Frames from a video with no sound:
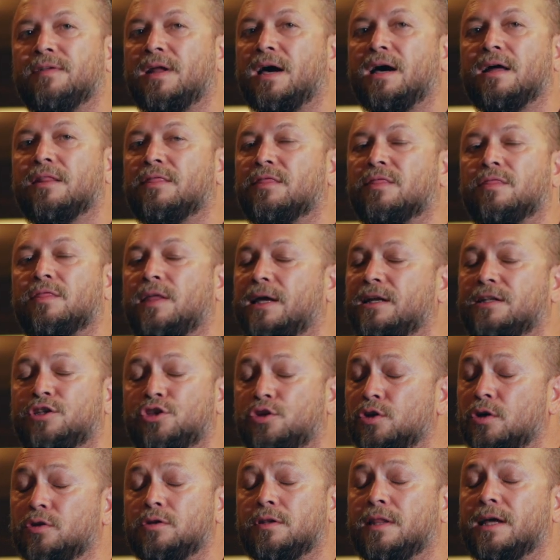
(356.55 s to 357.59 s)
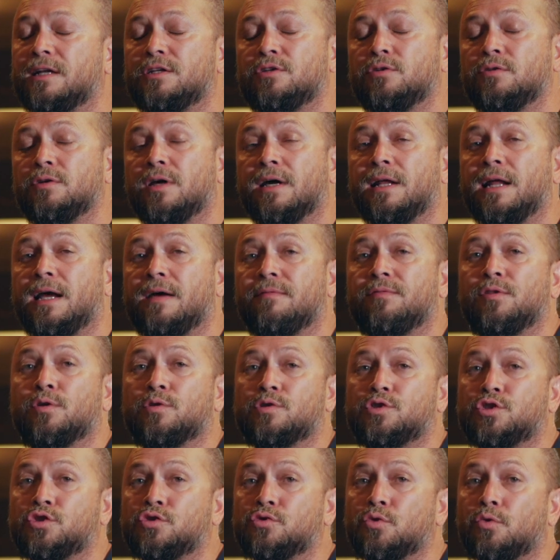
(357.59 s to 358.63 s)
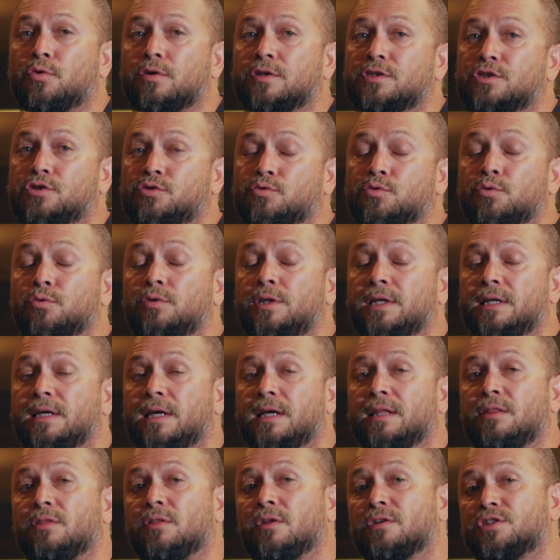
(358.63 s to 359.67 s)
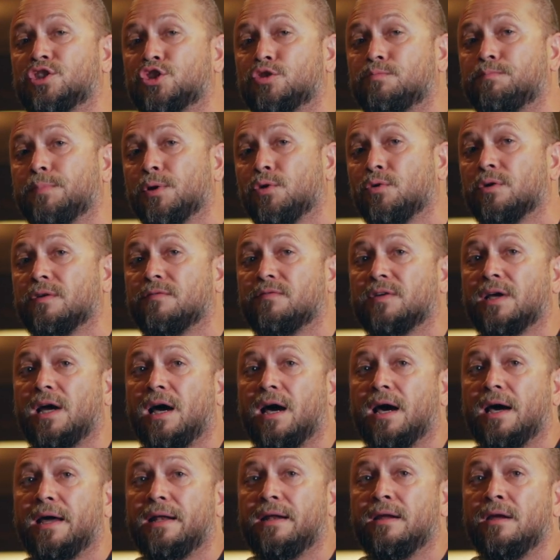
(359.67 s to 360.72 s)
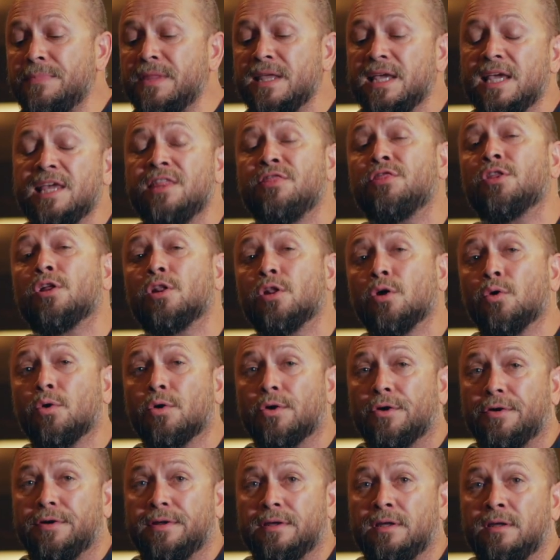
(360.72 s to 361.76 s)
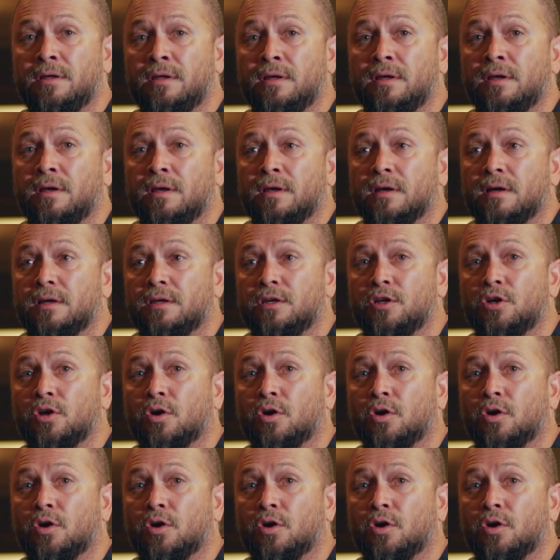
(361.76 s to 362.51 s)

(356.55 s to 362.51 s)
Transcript: not that do not have their source truly in the Spirit of God, in the Lord. You